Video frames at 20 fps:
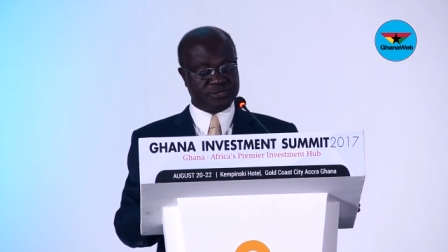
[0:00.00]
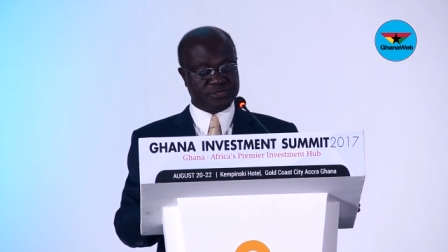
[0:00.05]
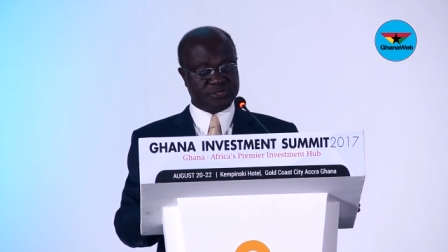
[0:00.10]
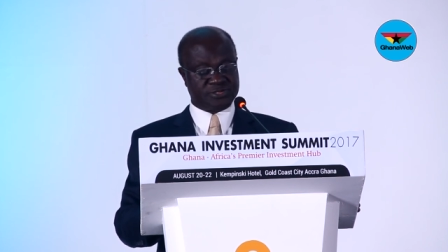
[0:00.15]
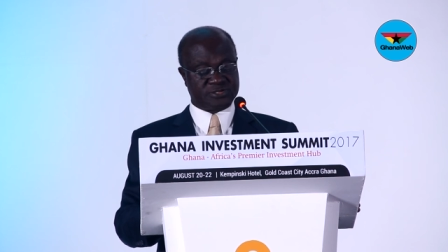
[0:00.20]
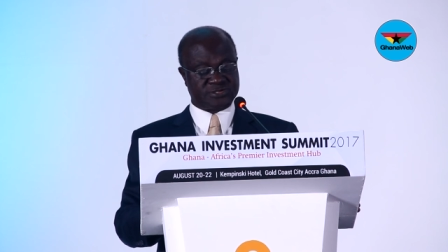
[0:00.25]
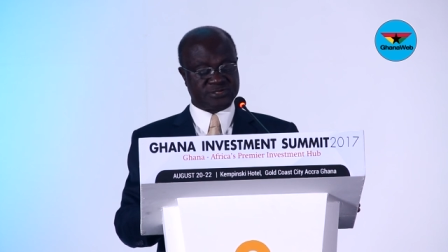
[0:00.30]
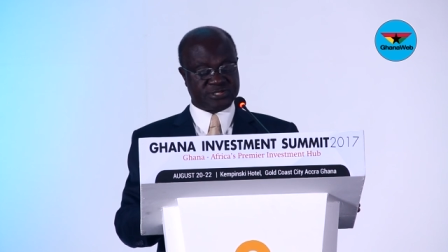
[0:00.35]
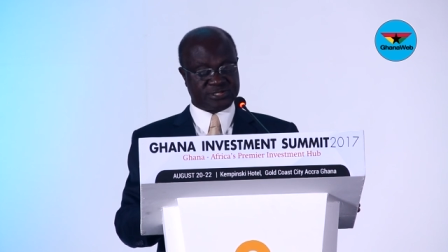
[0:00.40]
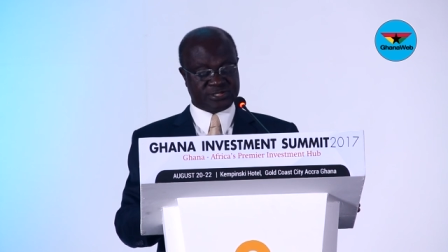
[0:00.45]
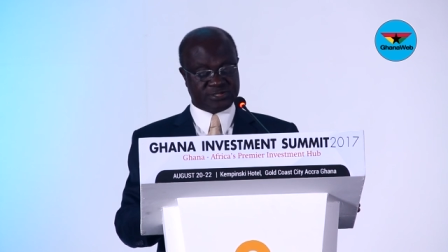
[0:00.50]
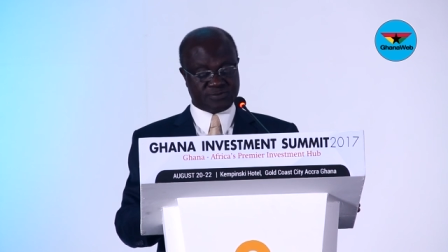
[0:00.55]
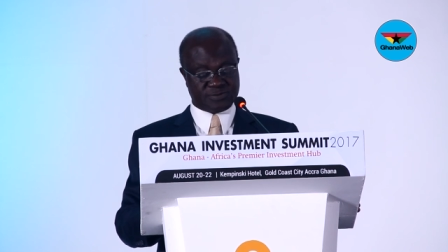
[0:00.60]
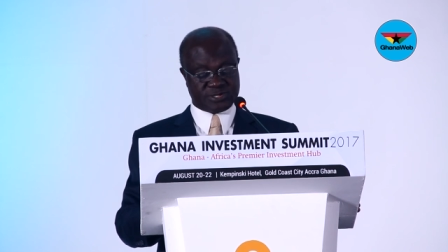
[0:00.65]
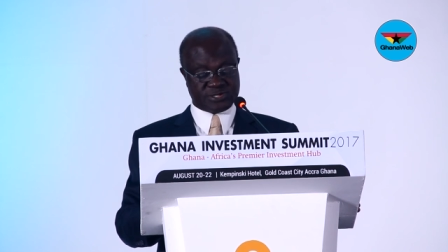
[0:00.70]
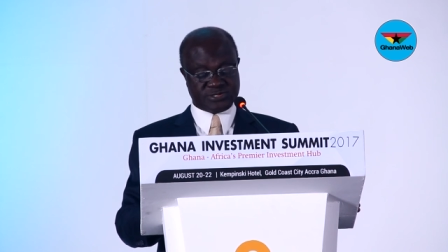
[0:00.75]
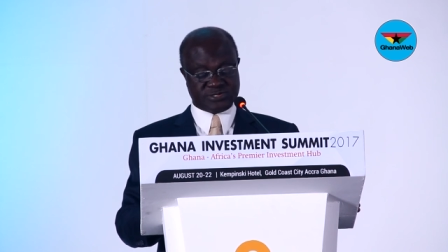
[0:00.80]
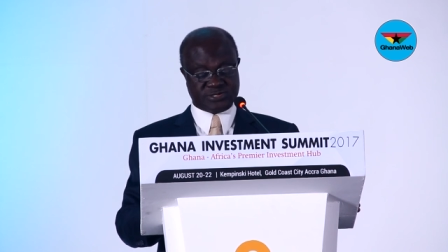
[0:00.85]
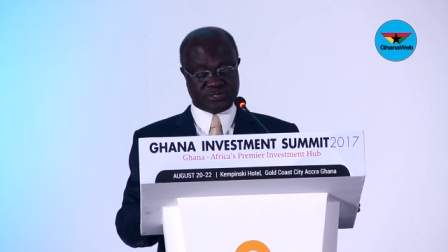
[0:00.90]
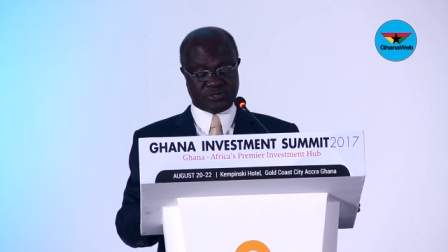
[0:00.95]
The
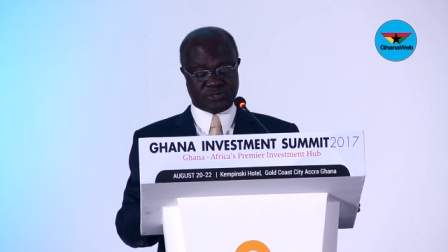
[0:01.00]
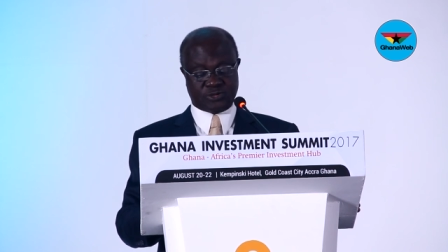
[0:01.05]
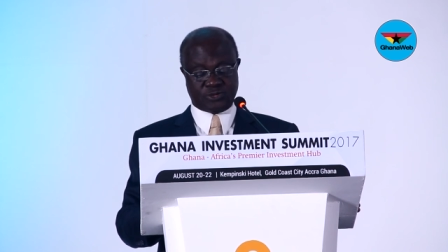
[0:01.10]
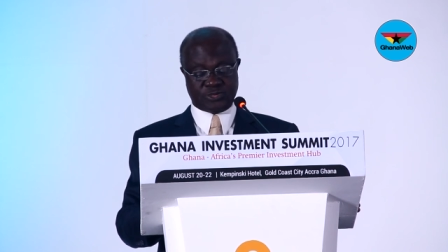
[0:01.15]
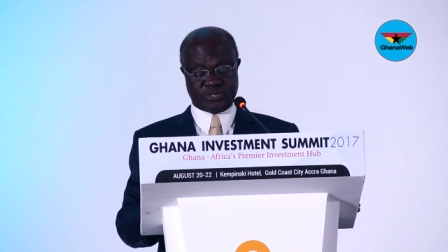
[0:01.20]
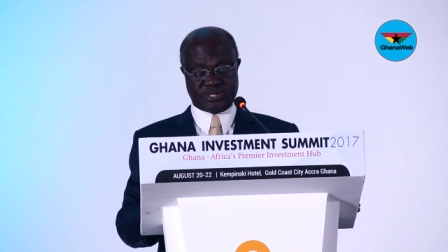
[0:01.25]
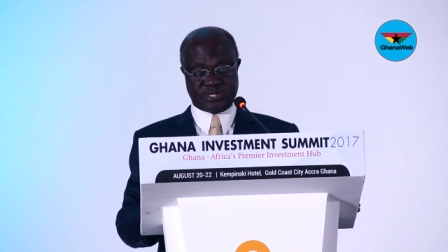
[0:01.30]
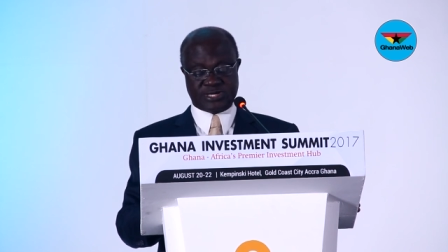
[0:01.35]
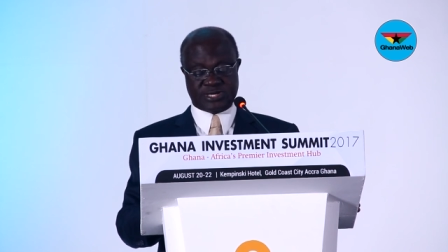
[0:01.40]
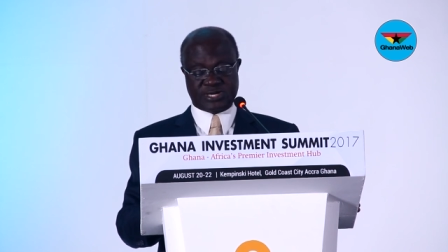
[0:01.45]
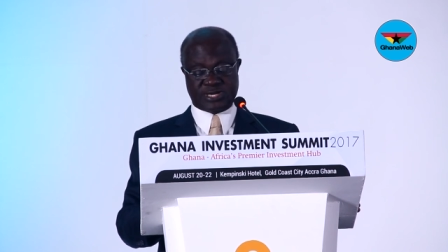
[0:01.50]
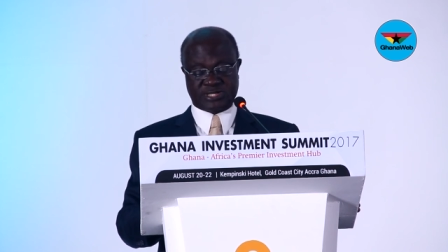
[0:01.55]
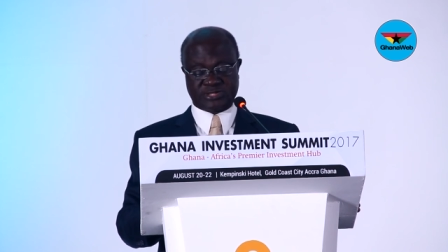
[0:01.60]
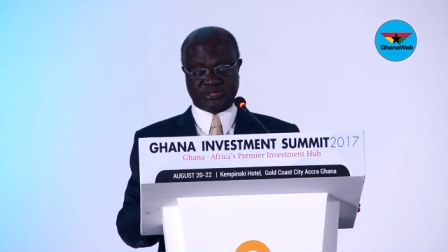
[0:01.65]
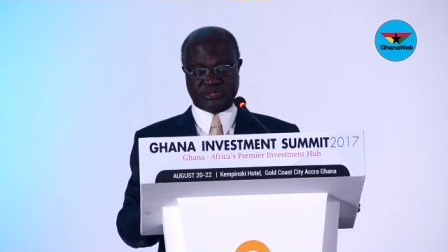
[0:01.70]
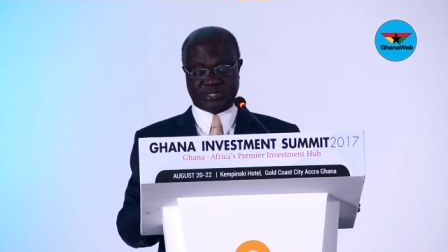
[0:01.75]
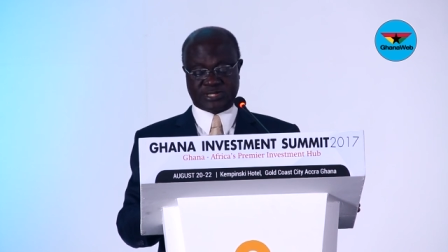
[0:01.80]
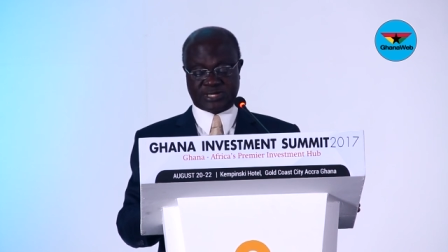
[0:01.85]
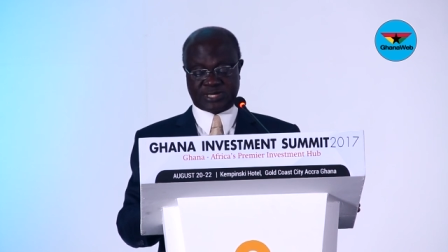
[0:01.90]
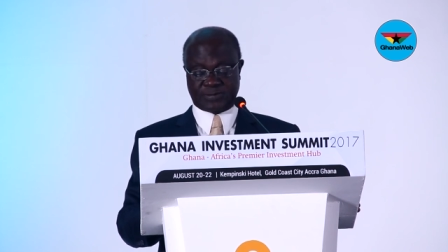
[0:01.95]
settlements, including the
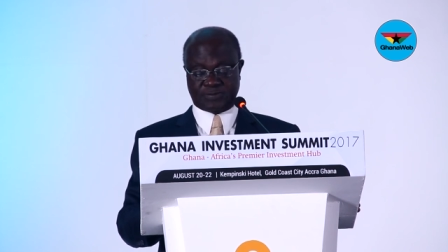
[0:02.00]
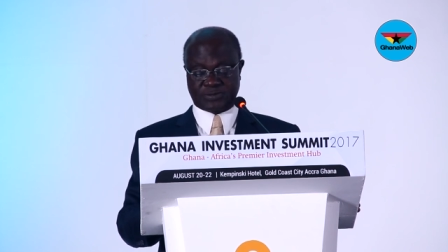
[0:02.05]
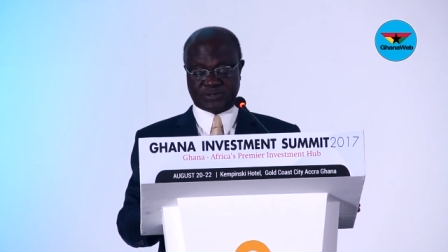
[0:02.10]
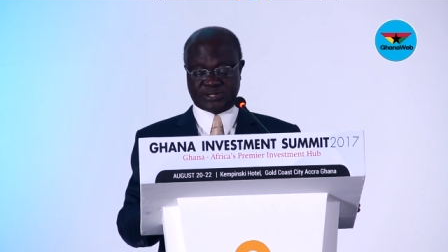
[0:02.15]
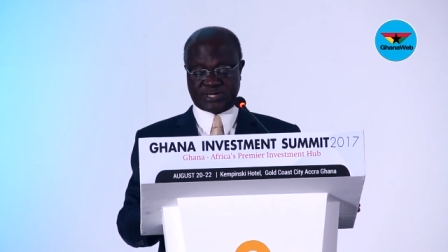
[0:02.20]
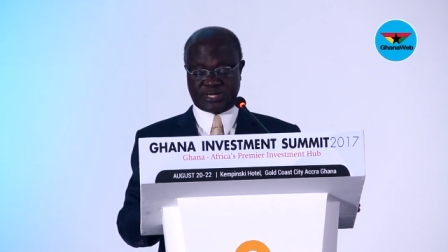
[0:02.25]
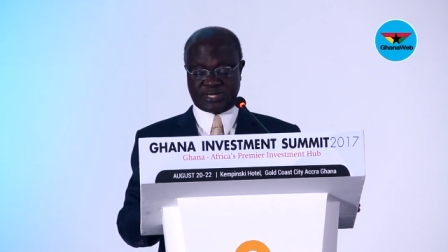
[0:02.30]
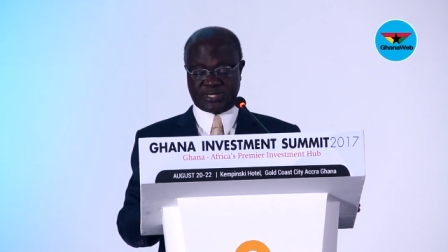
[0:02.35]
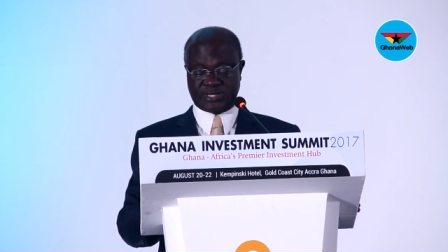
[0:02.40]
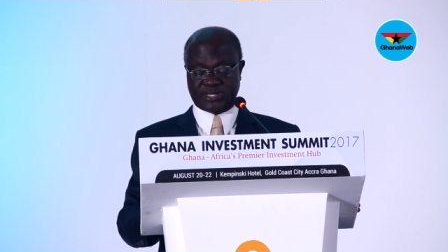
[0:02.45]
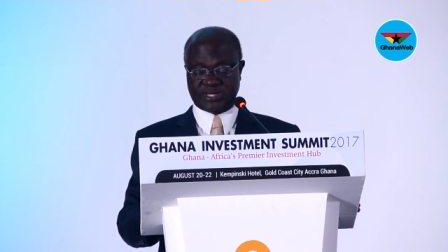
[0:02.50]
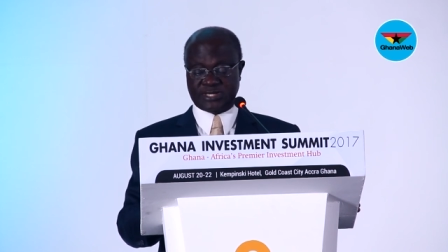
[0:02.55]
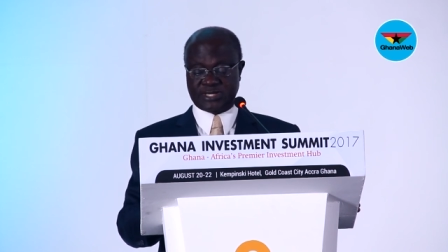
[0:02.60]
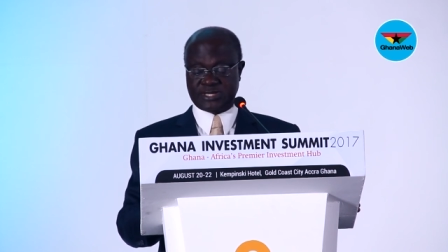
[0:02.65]
national capital,